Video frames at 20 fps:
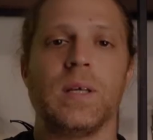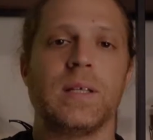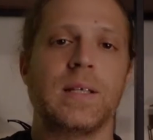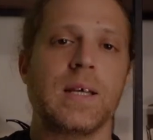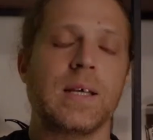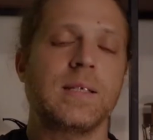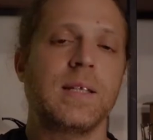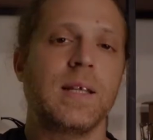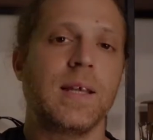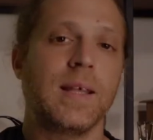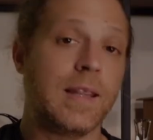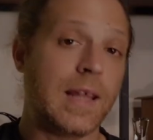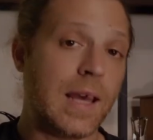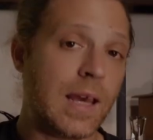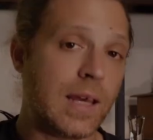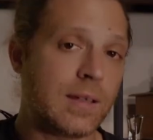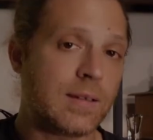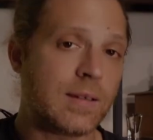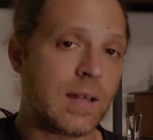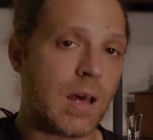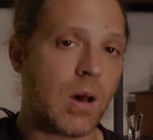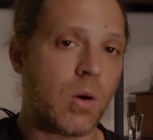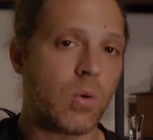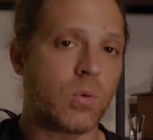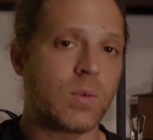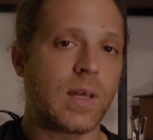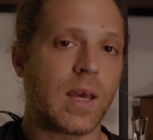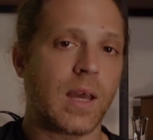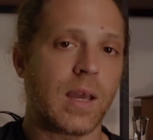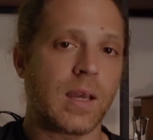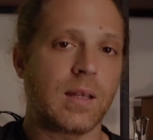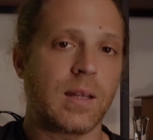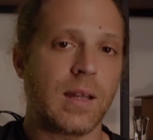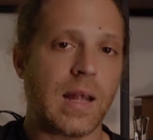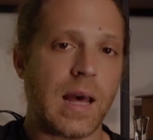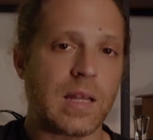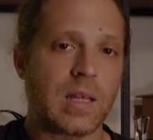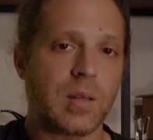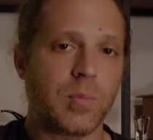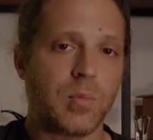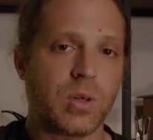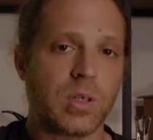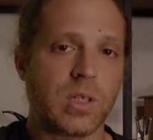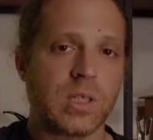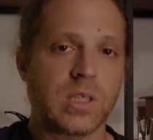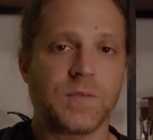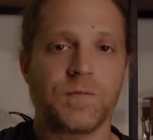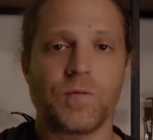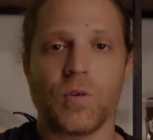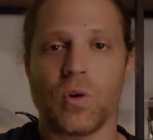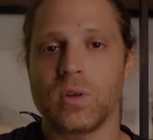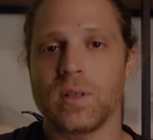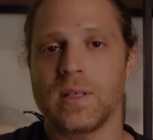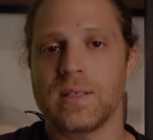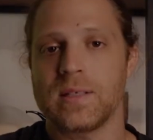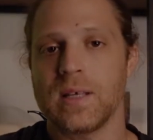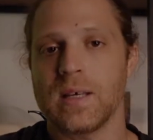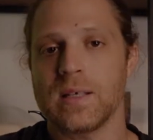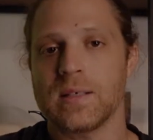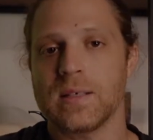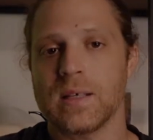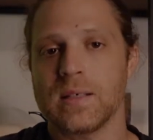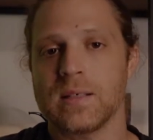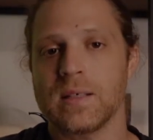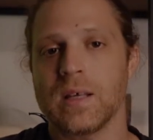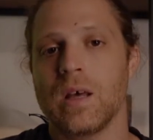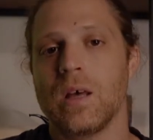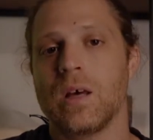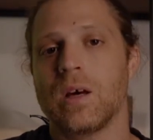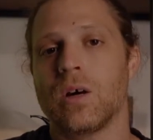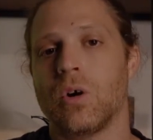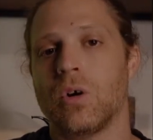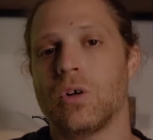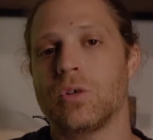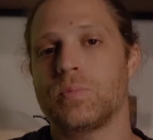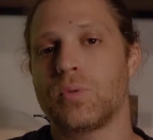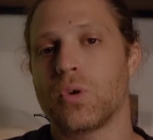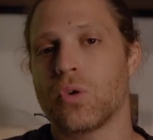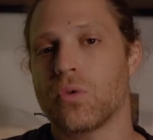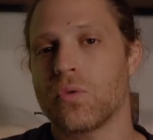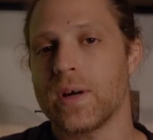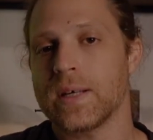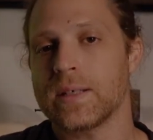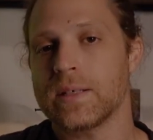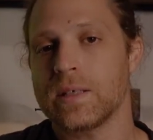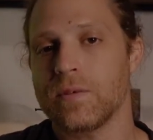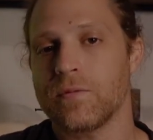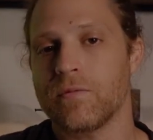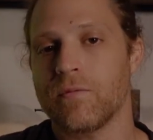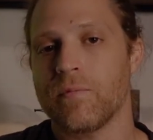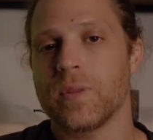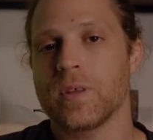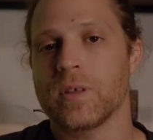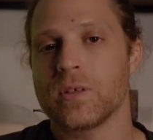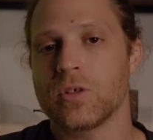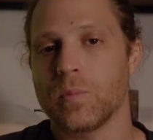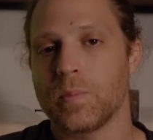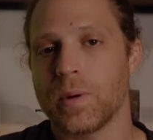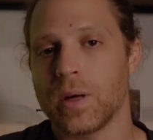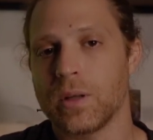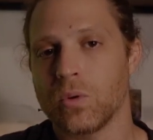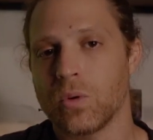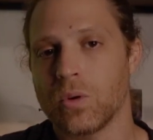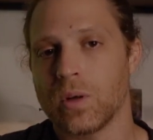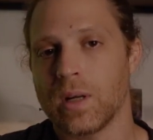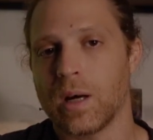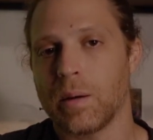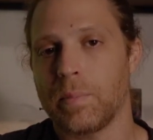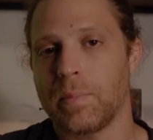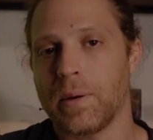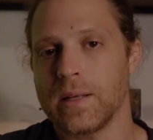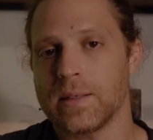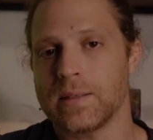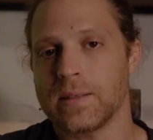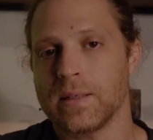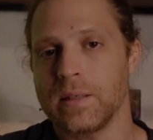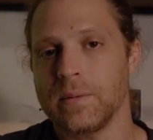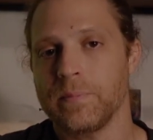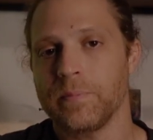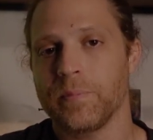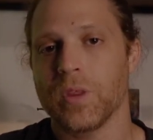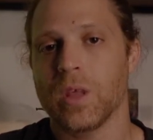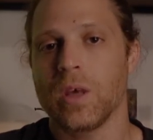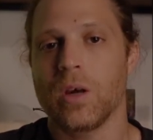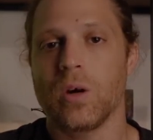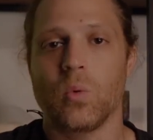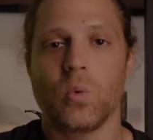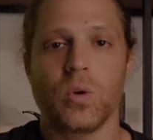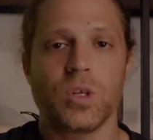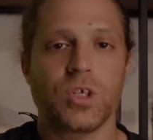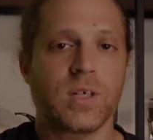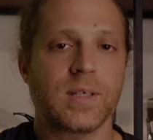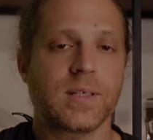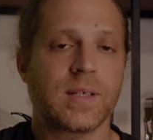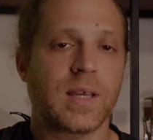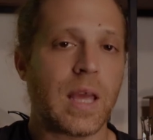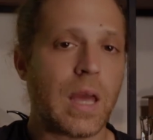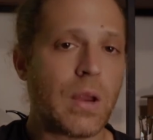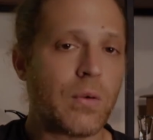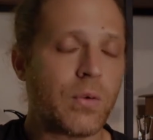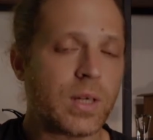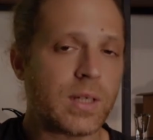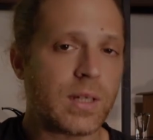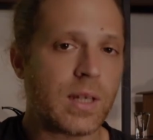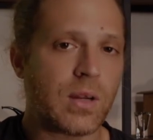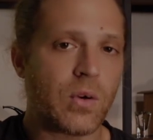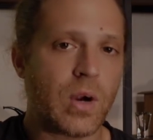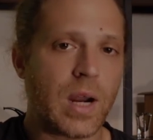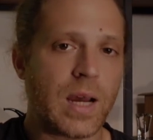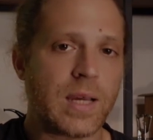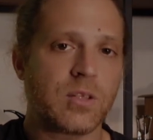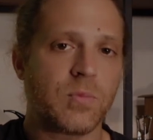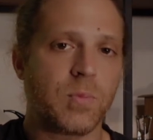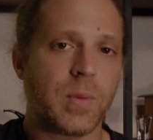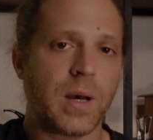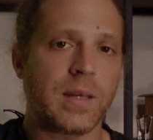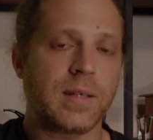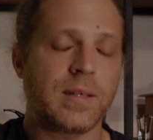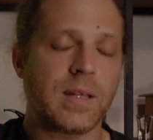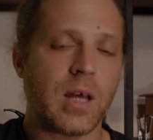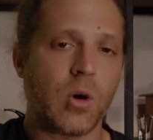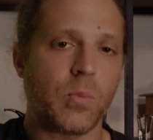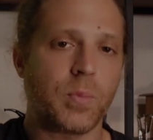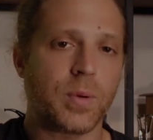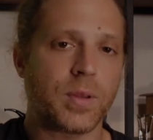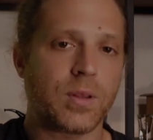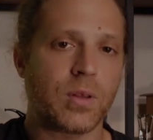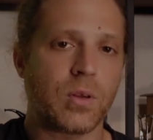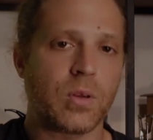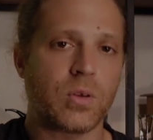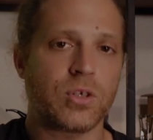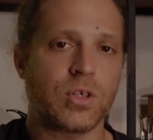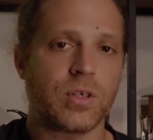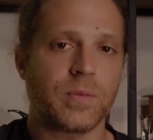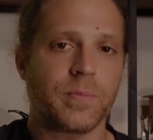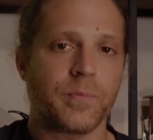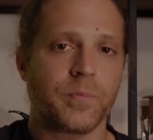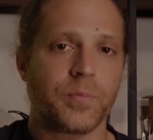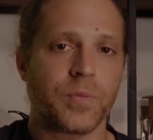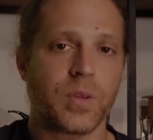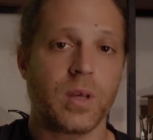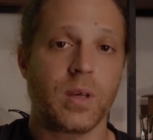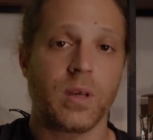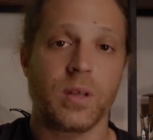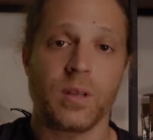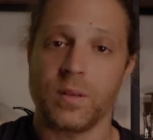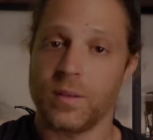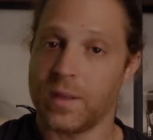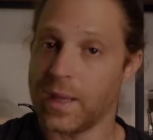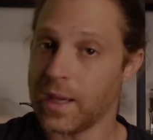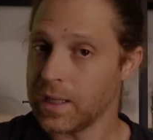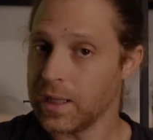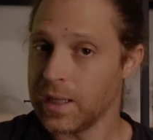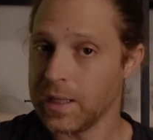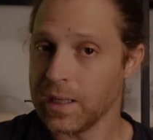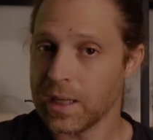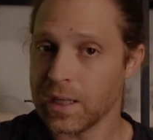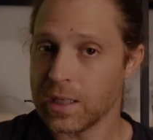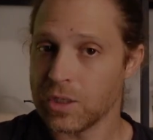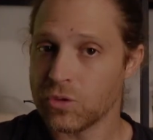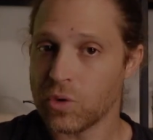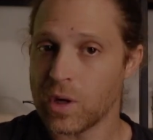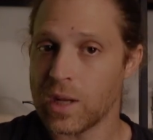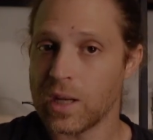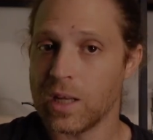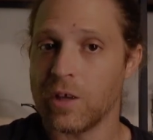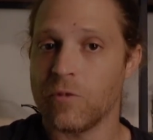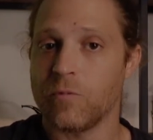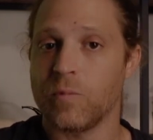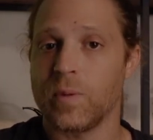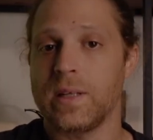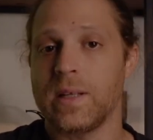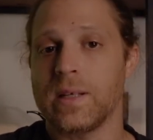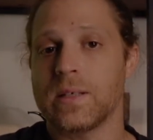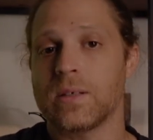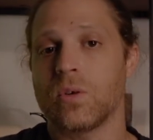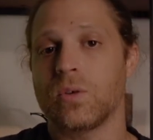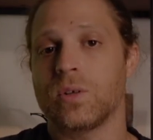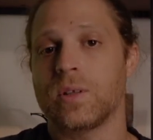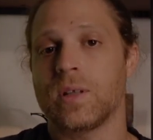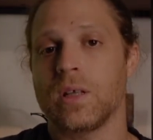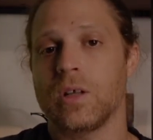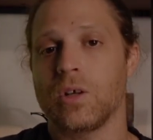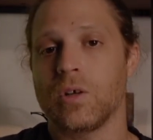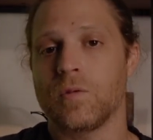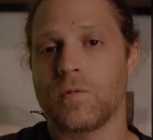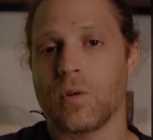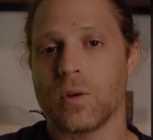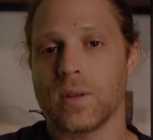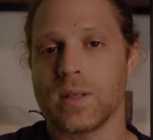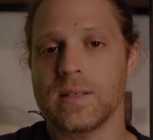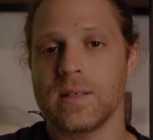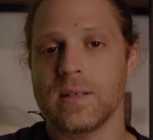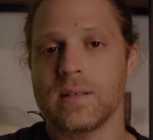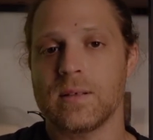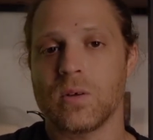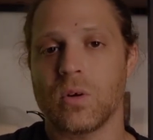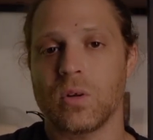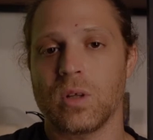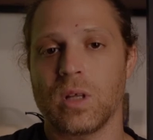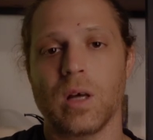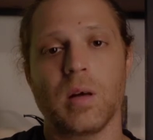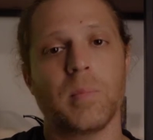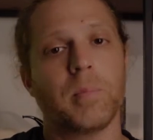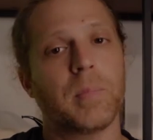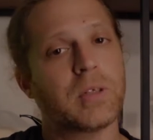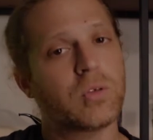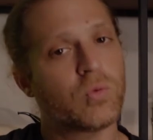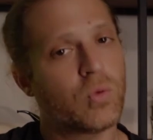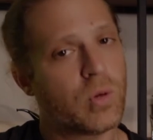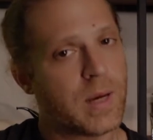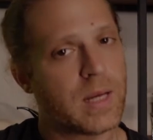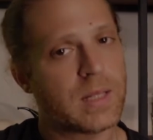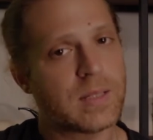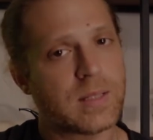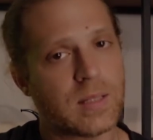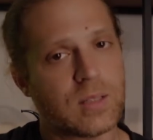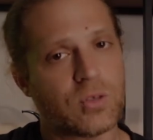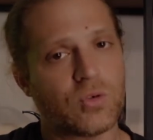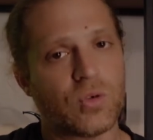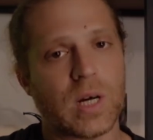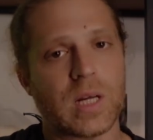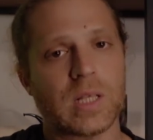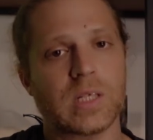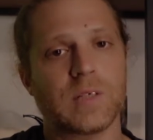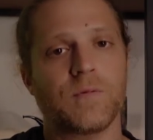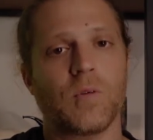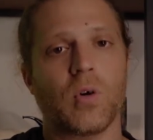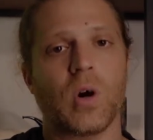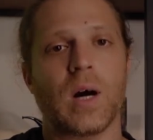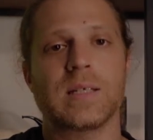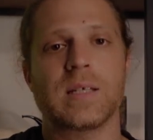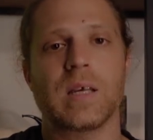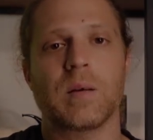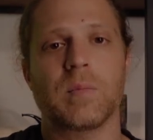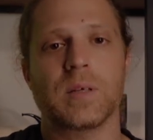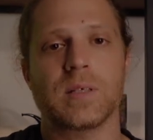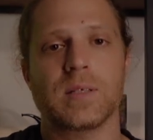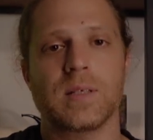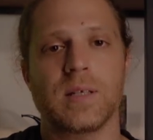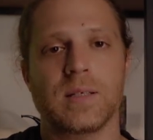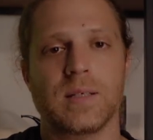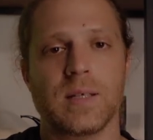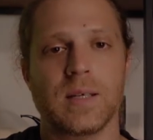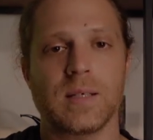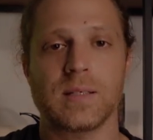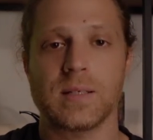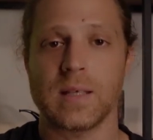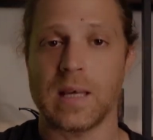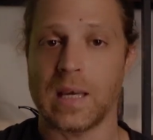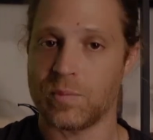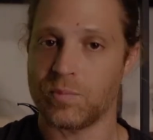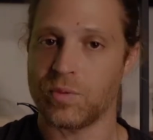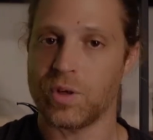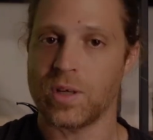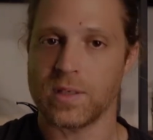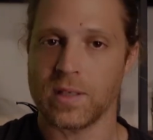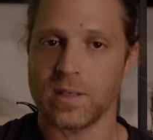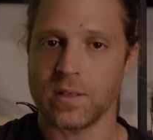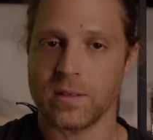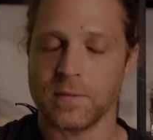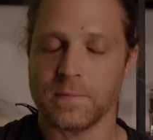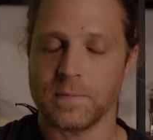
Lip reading: testing their tau-directed antibodies for diseases called progressive supranuclear palsy, which is characterized by tau pathology. Their clinical trial have been discontinued for this disorder but remains in trials for Alzheimer's disease at present.